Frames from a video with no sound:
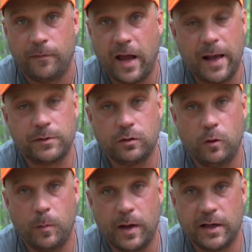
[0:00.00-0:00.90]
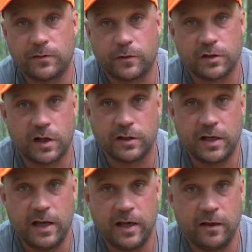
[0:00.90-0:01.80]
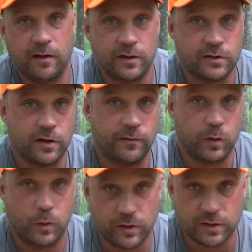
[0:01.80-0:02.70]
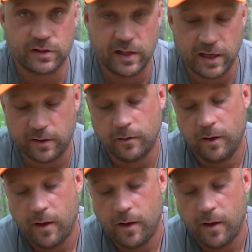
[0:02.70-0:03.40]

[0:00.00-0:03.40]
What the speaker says: the absolute best for sauteing and serving with the steak.